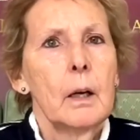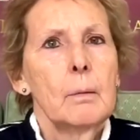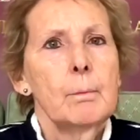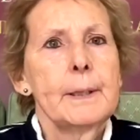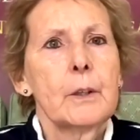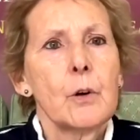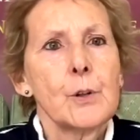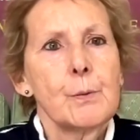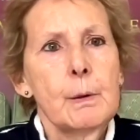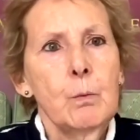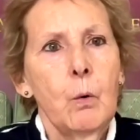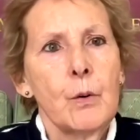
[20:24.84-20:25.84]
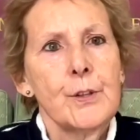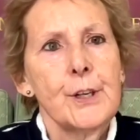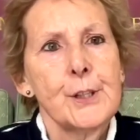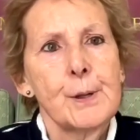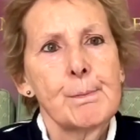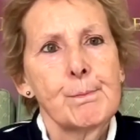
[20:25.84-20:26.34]
because we wanted
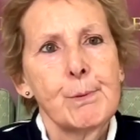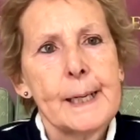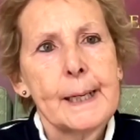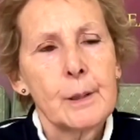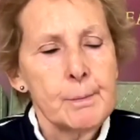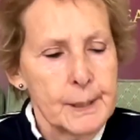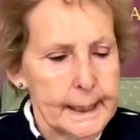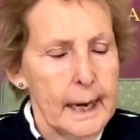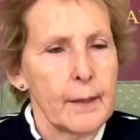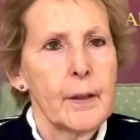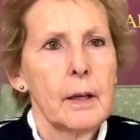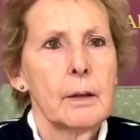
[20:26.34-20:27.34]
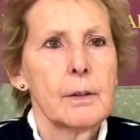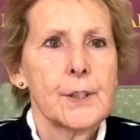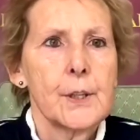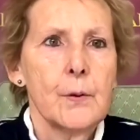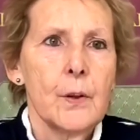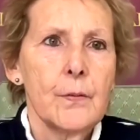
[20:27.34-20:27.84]
to bring them together so
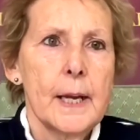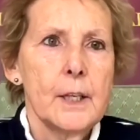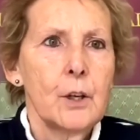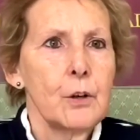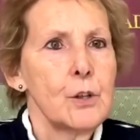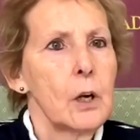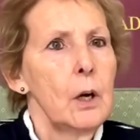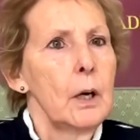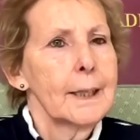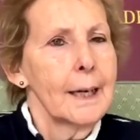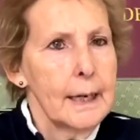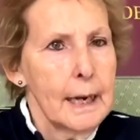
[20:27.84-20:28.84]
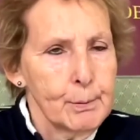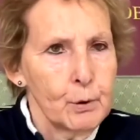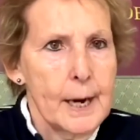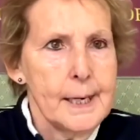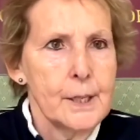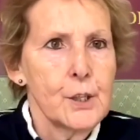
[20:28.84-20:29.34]
that they could
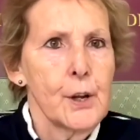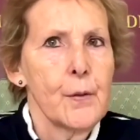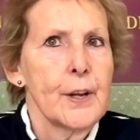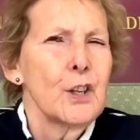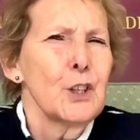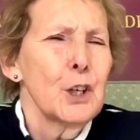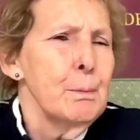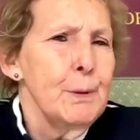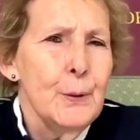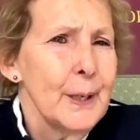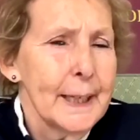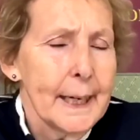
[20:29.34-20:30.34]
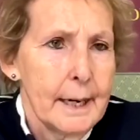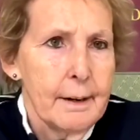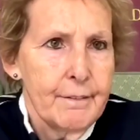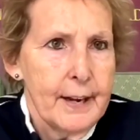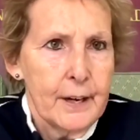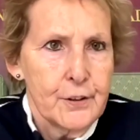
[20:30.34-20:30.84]
collaborate, so they could communicate
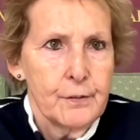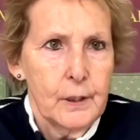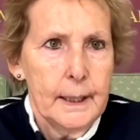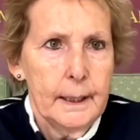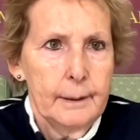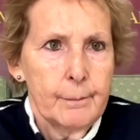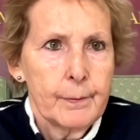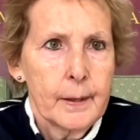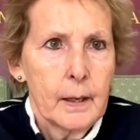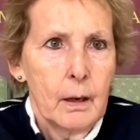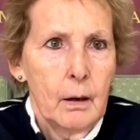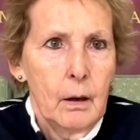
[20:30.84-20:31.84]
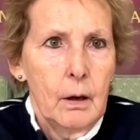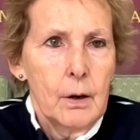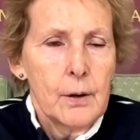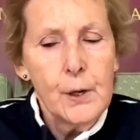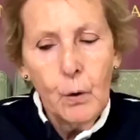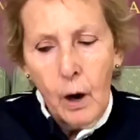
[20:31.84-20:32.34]
effectively.
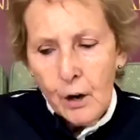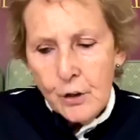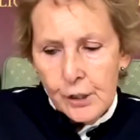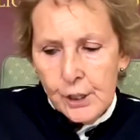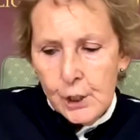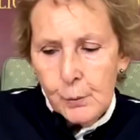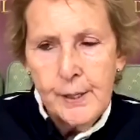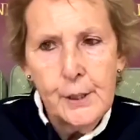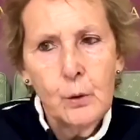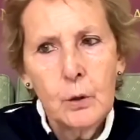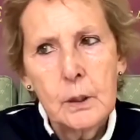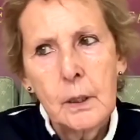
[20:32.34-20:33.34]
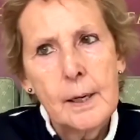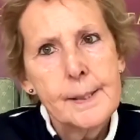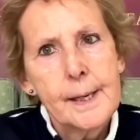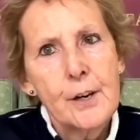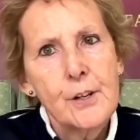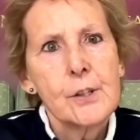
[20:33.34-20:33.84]
So 120
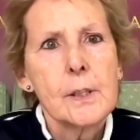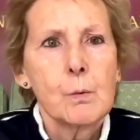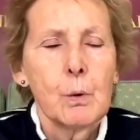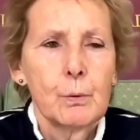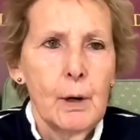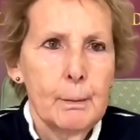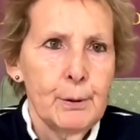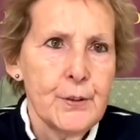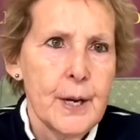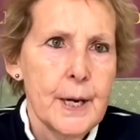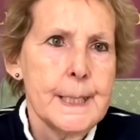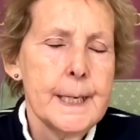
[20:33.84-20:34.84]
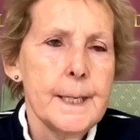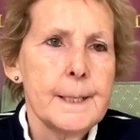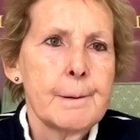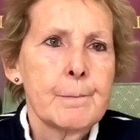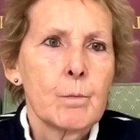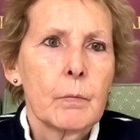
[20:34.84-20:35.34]
organizations were represented.
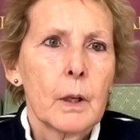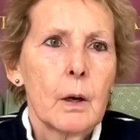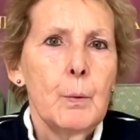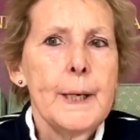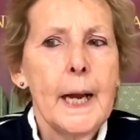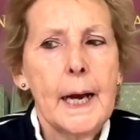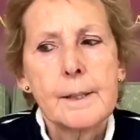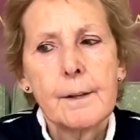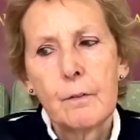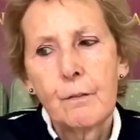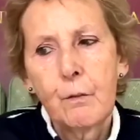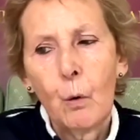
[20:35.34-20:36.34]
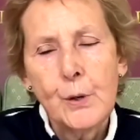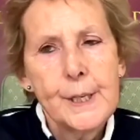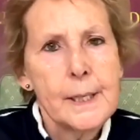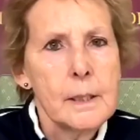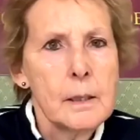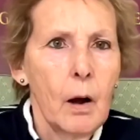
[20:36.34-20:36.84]
We had
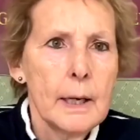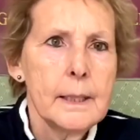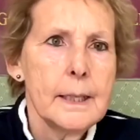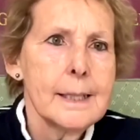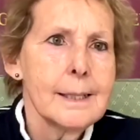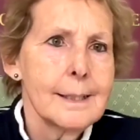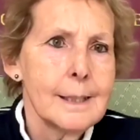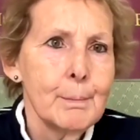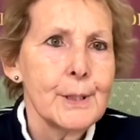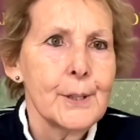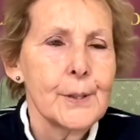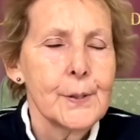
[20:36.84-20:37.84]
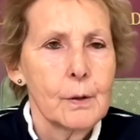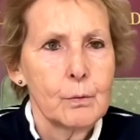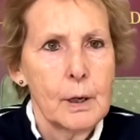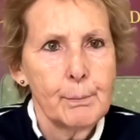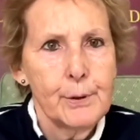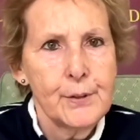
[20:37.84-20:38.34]
49 exhibitors
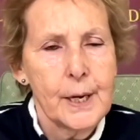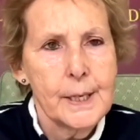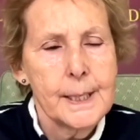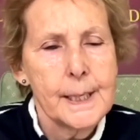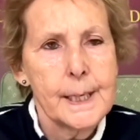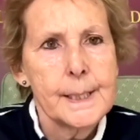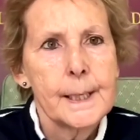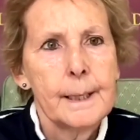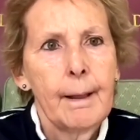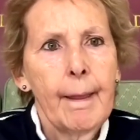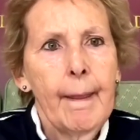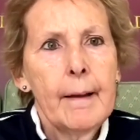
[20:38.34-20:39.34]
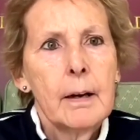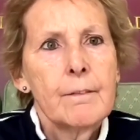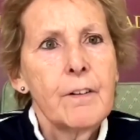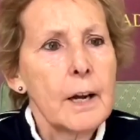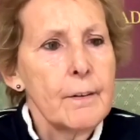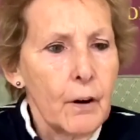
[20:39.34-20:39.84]
represented,
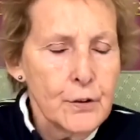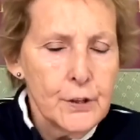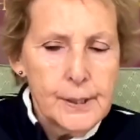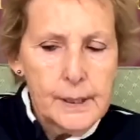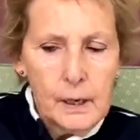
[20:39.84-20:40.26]
500